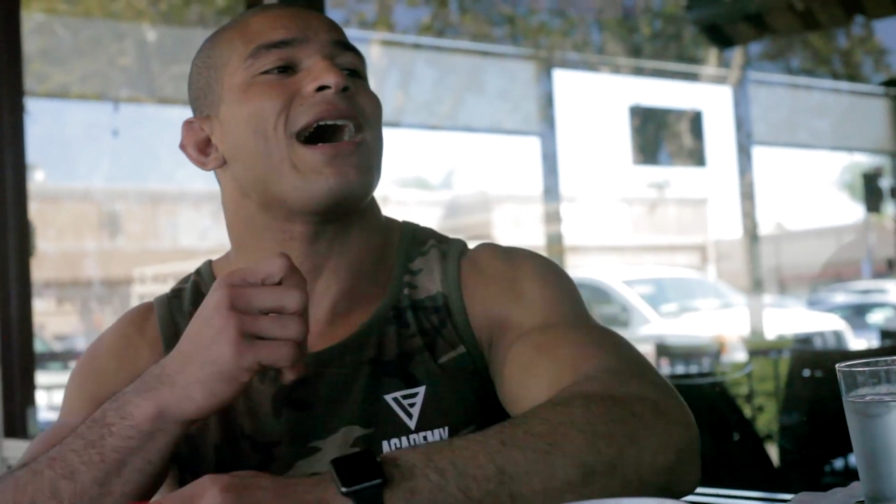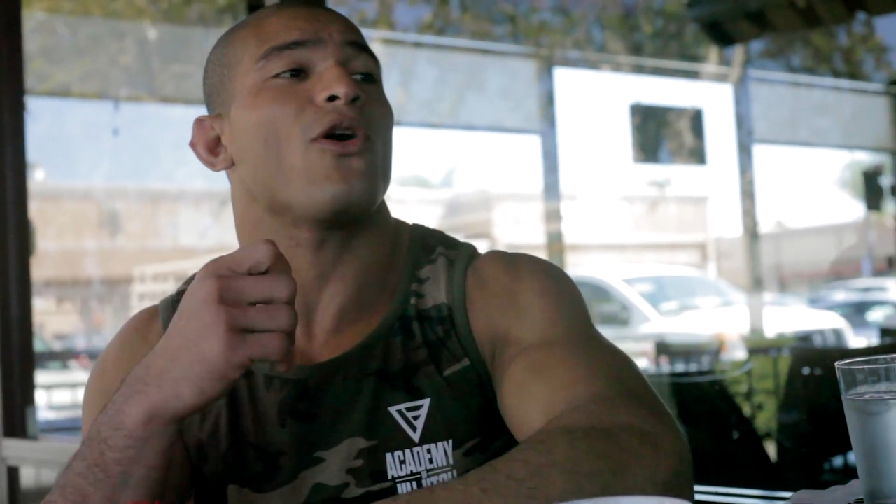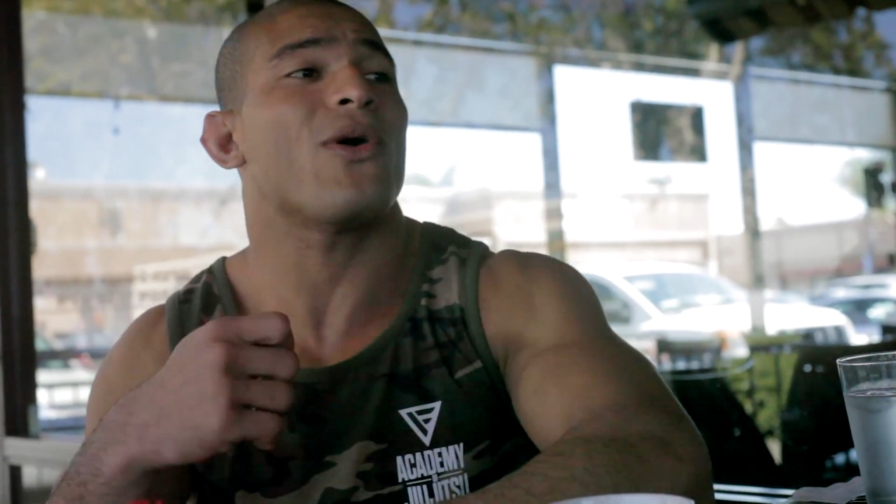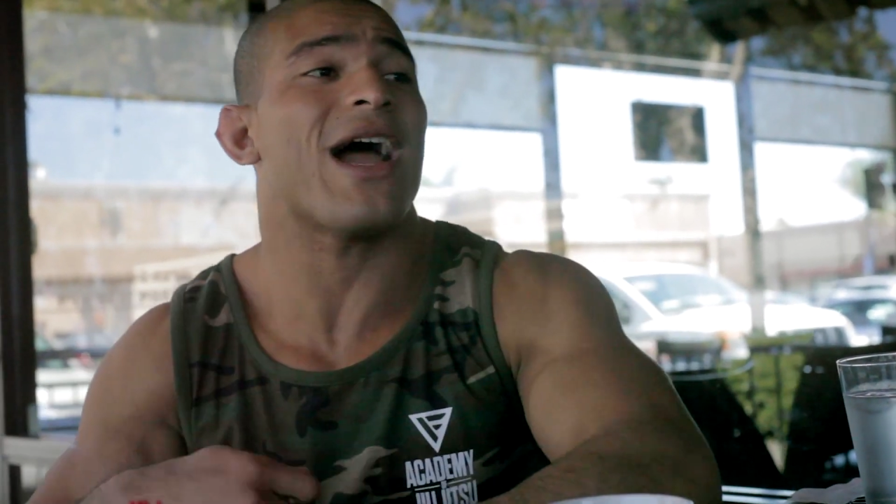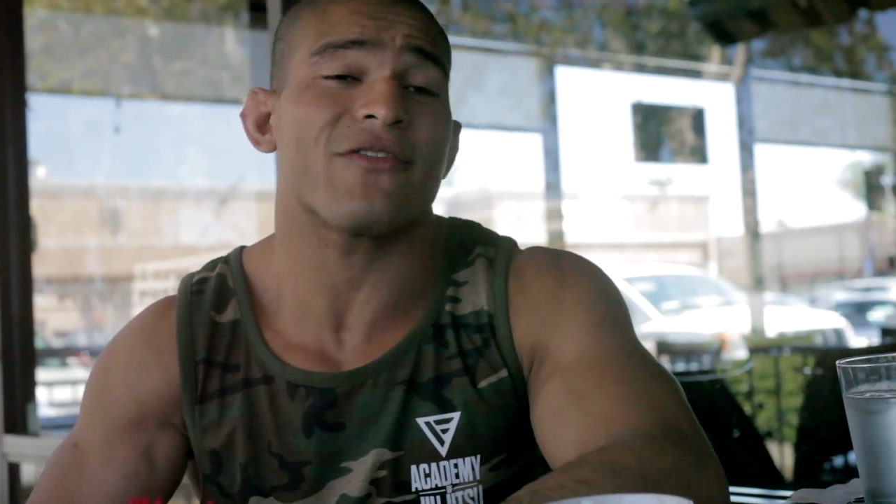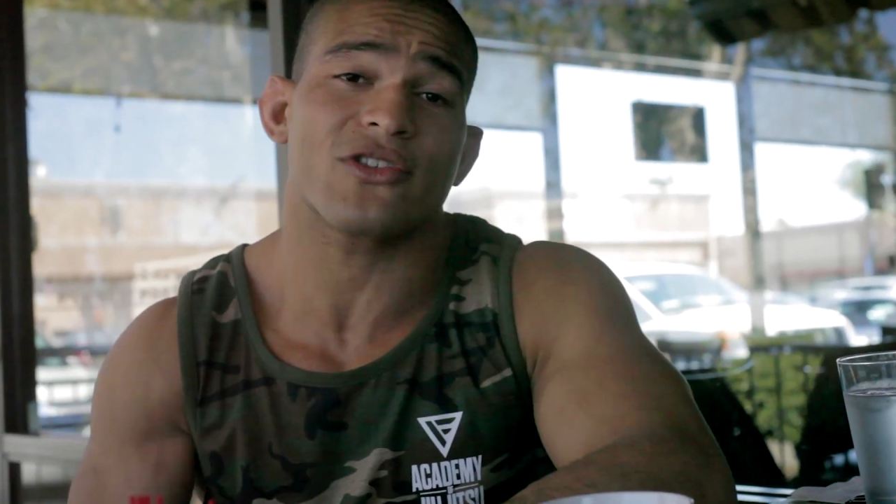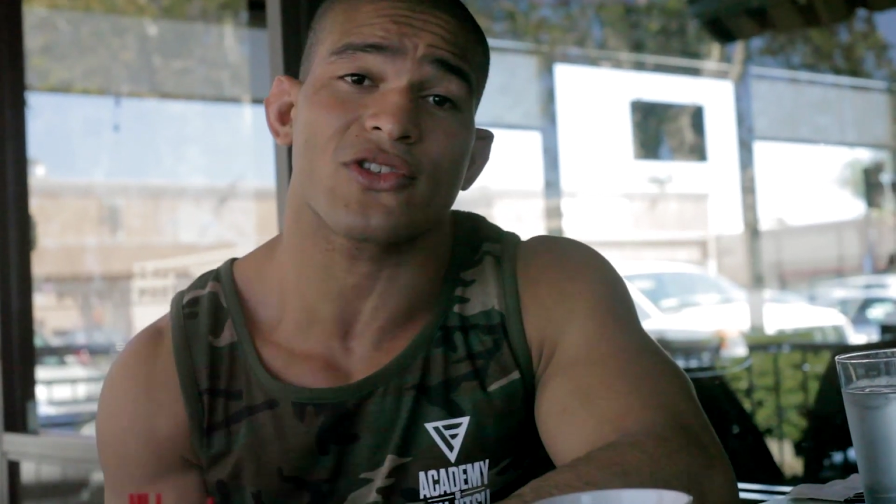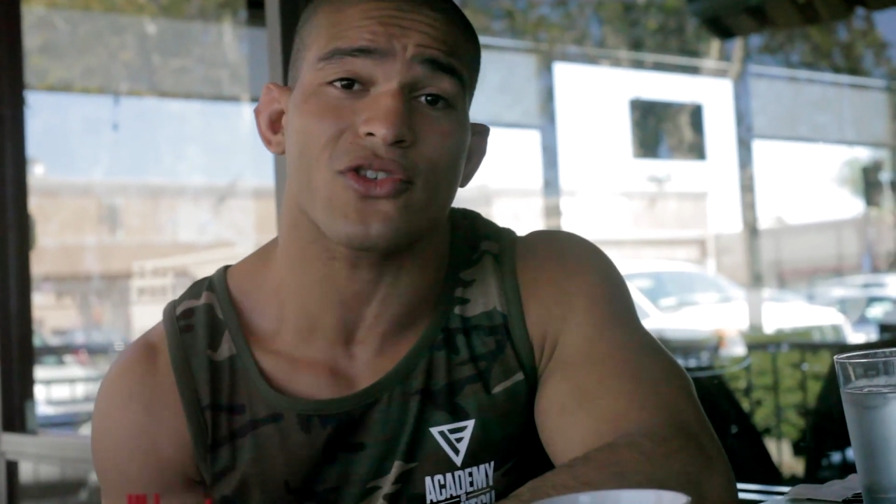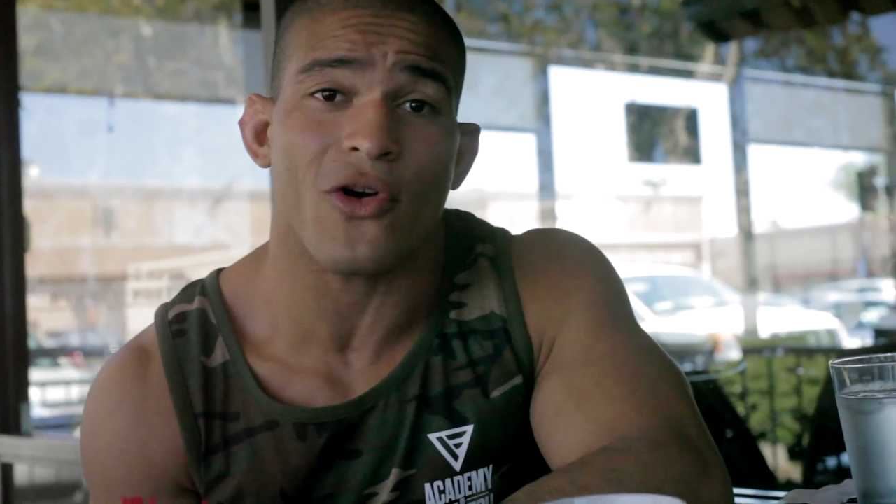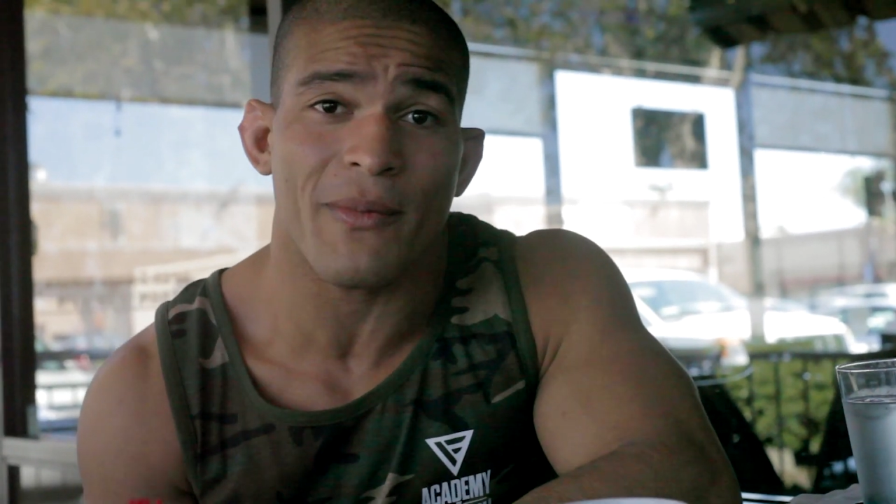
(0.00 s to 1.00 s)
i'll have to
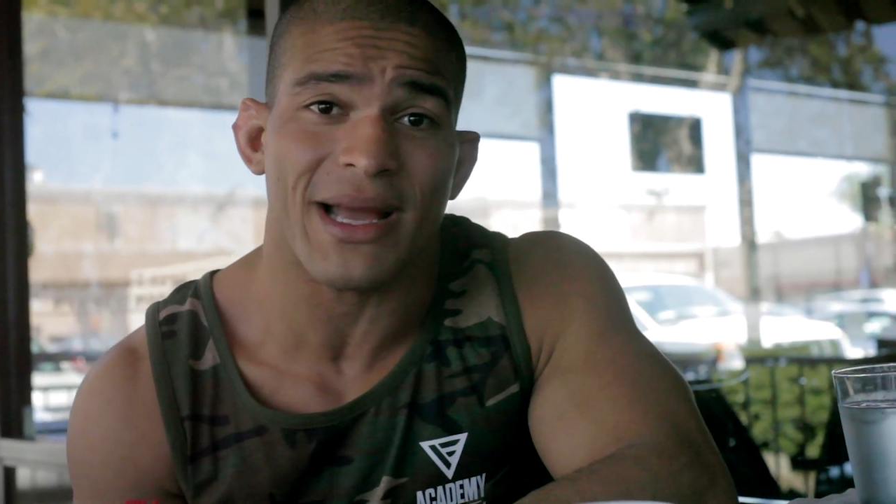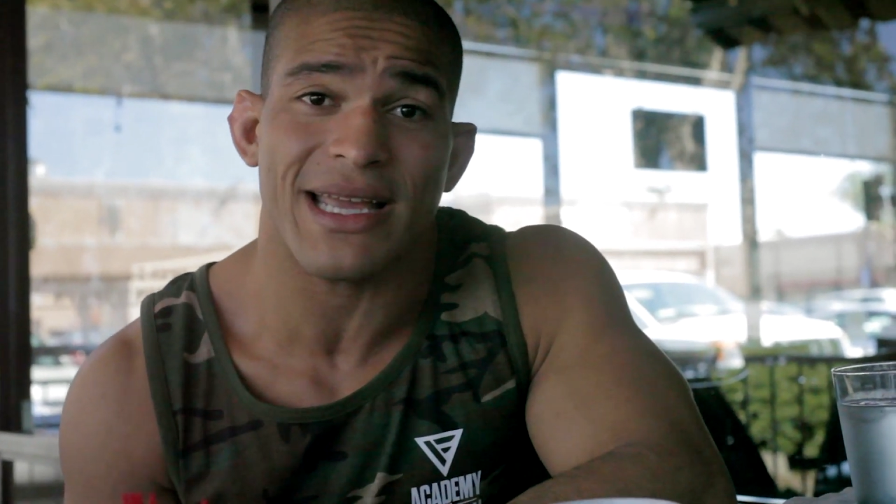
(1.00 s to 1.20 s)
sew my